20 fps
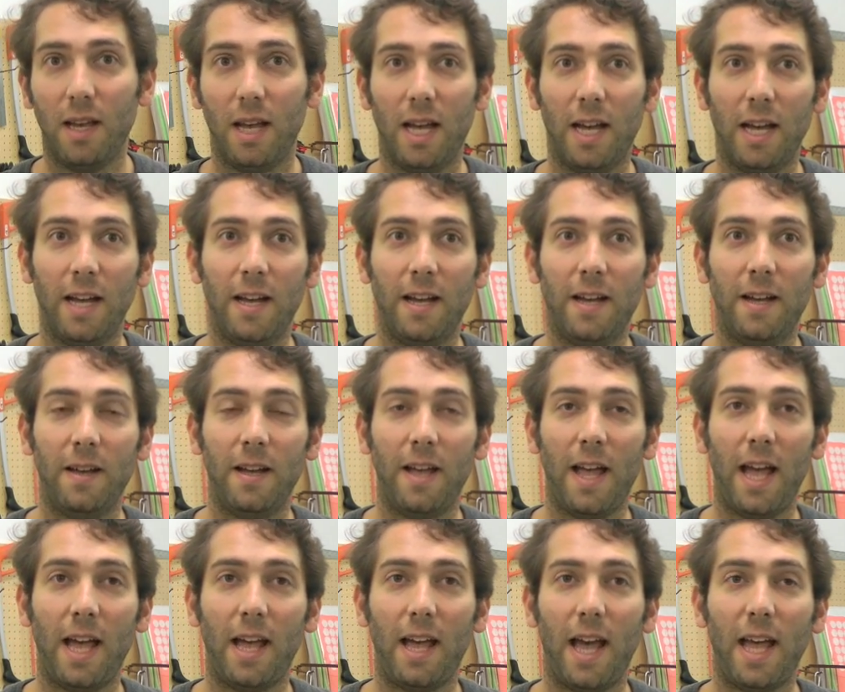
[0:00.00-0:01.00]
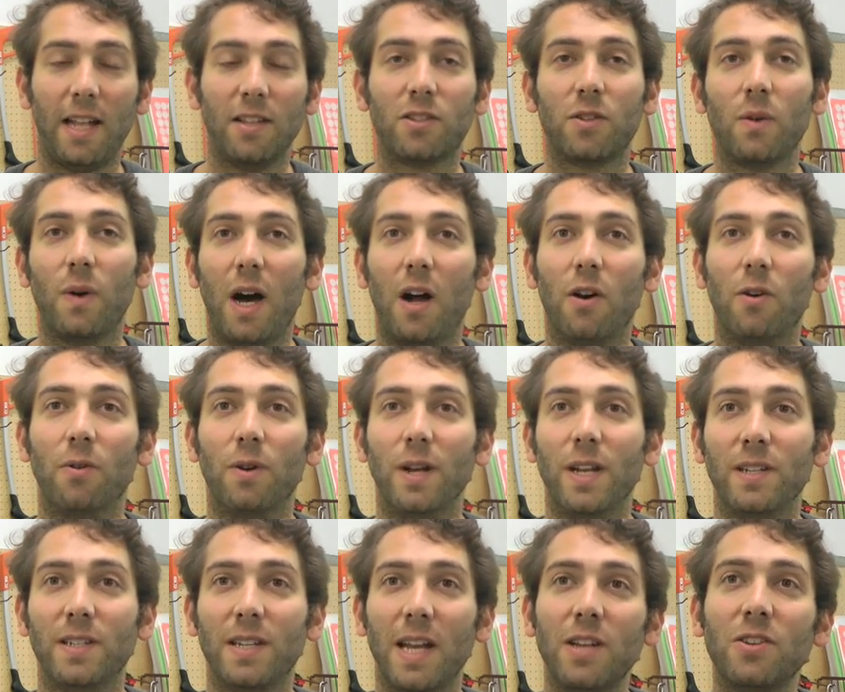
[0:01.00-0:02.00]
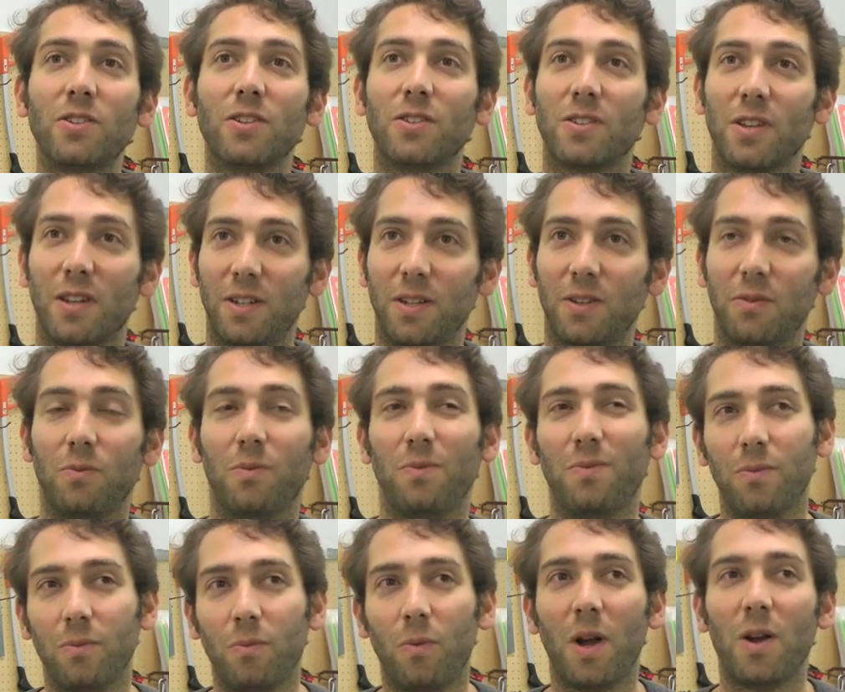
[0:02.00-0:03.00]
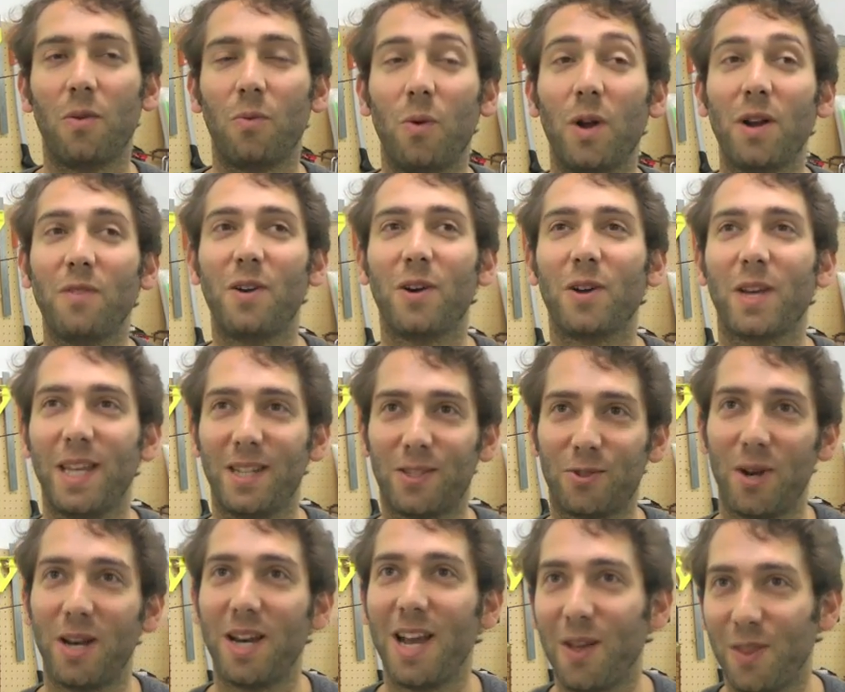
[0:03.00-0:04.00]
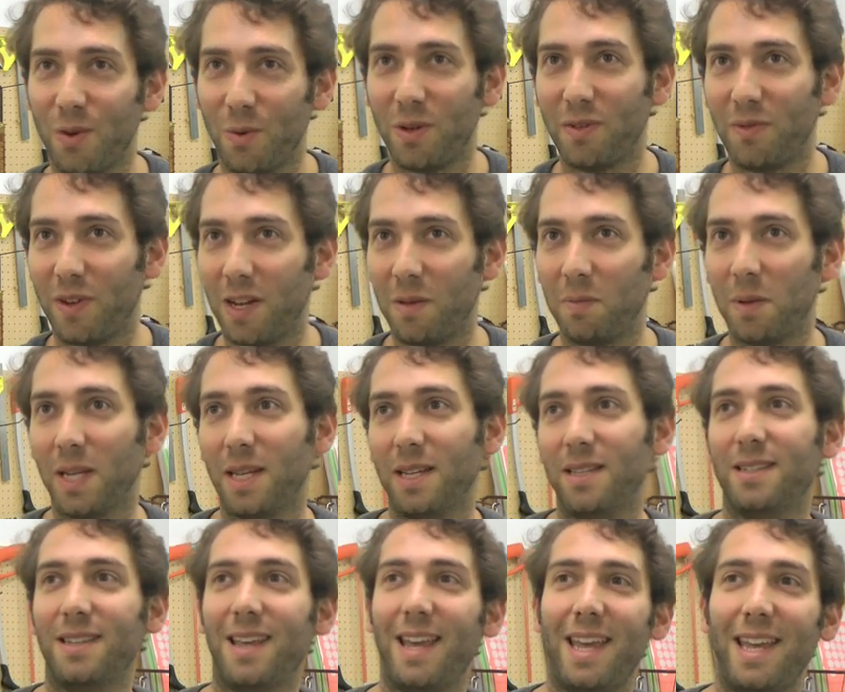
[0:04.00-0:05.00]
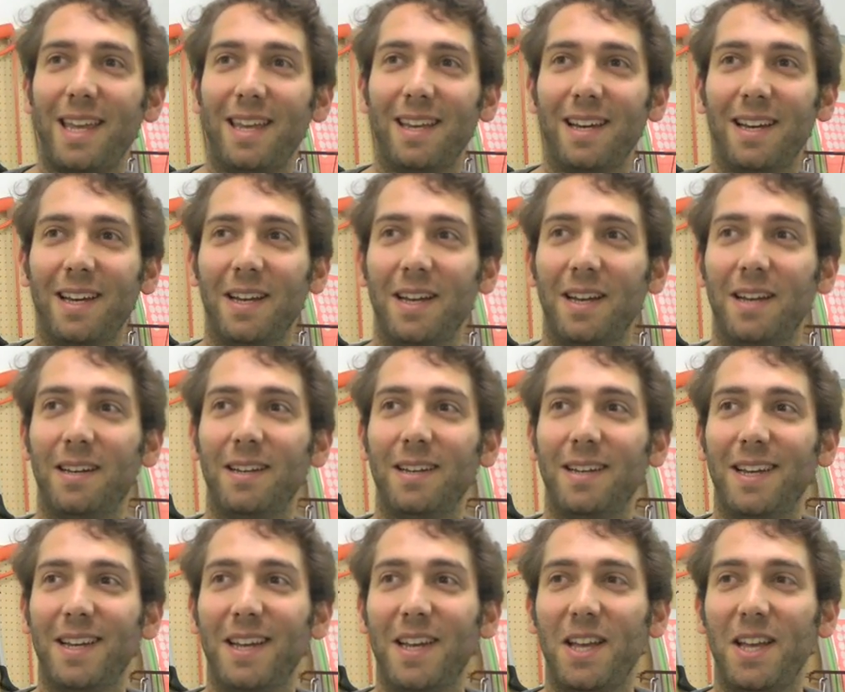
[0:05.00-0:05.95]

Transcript: And so our intentions are to, one of our kits right now that we're developing is a